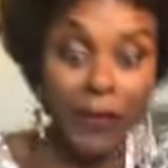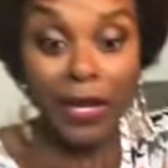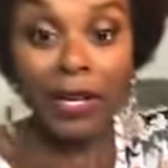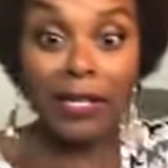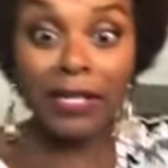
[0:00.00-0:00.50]

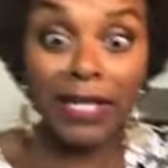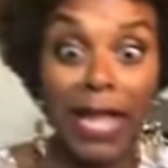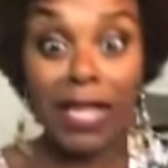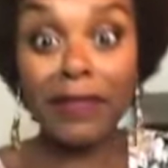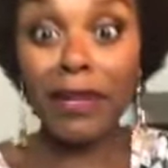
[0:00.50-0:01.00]
honey, this
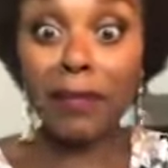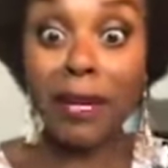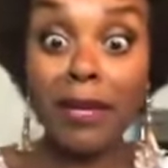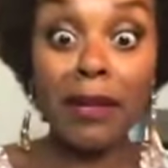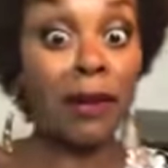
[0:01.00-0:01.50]
thing is finna
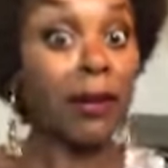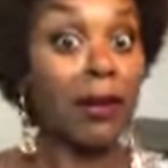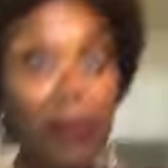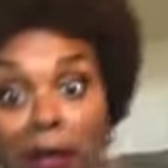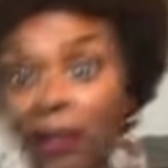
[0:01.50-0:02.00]
be
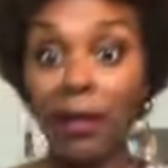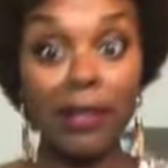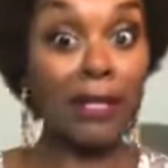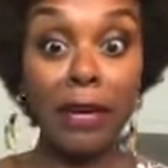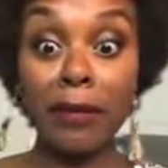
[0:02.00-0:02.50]

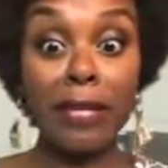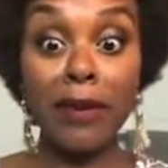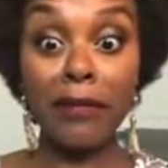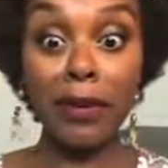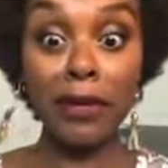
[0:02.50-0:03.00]
something
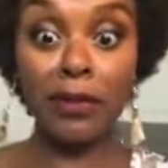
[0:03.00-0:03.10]
different.